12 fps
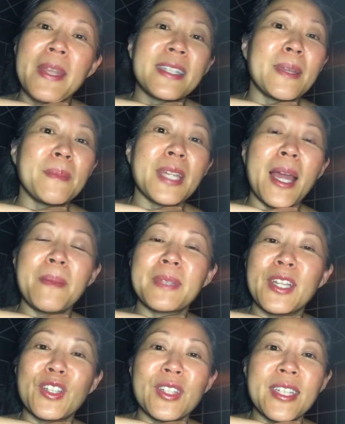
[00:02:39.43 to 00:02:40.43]
Sometimes
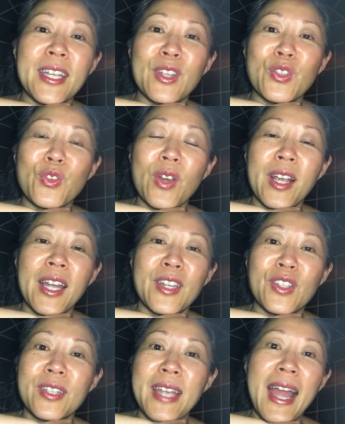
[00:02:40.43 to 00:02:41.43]
I just take the shortcut
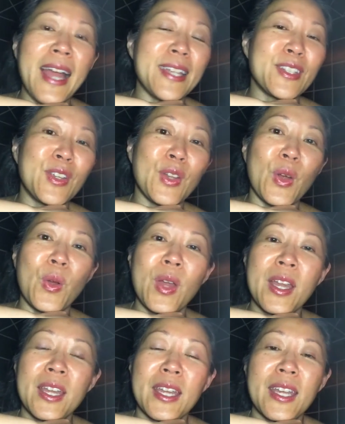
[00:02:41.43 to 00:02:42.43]
and just ask, you know,
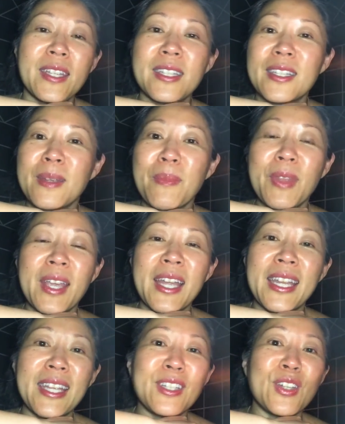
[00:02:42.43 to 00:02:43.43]
is it something
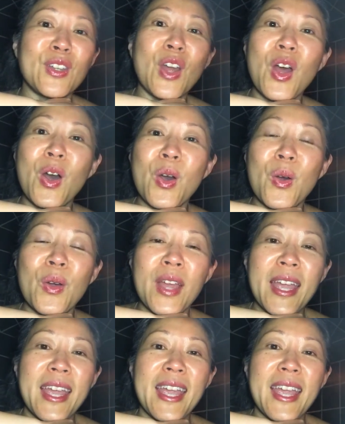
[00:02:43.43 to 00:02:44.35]
I need to know?